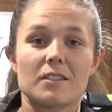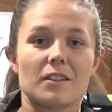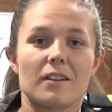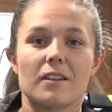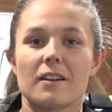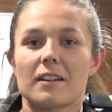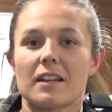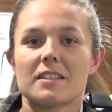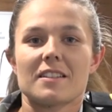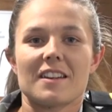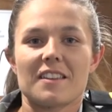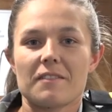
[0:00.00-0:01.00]
So I'd like
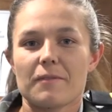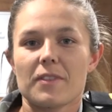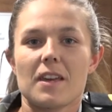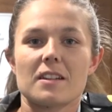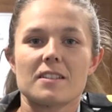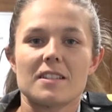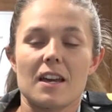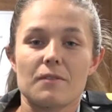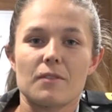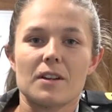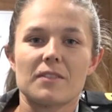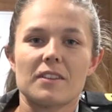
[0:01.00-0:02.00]
to say thanks,
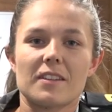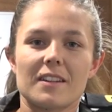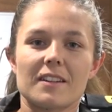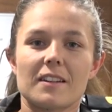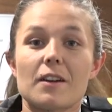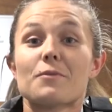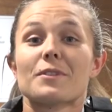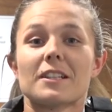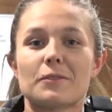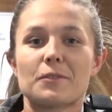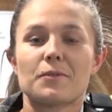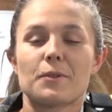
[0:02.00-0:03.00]
Dad, for everything, and I
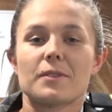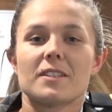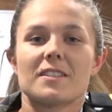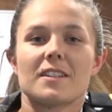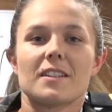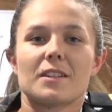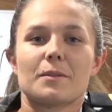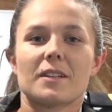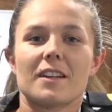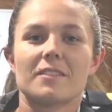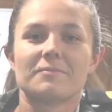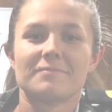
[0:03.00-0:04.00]
really look forward to seeing you
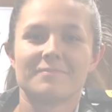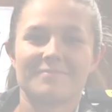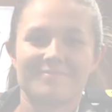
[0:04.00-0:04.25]
again.